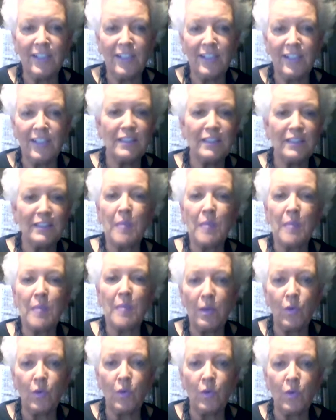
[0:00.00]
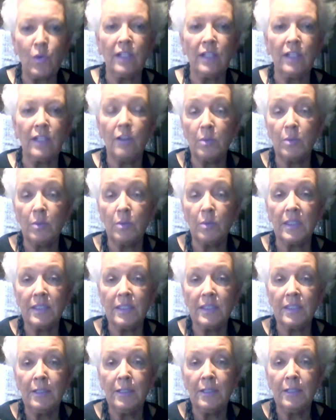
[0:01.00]
This is about working globally.
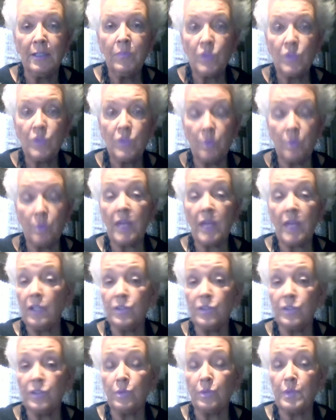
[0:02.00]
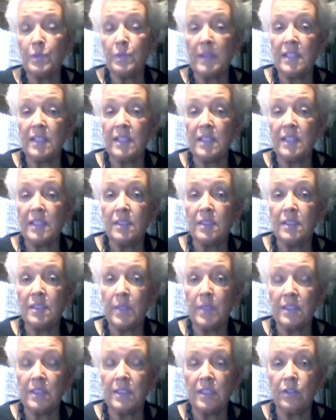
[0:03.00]
So we've got to also respond to that demand
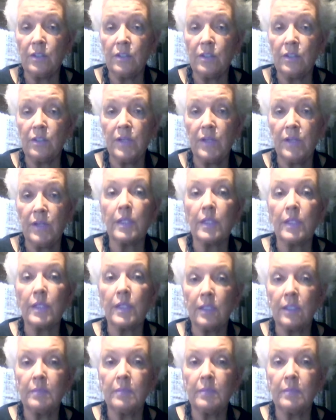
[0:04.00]
signal and very quickly.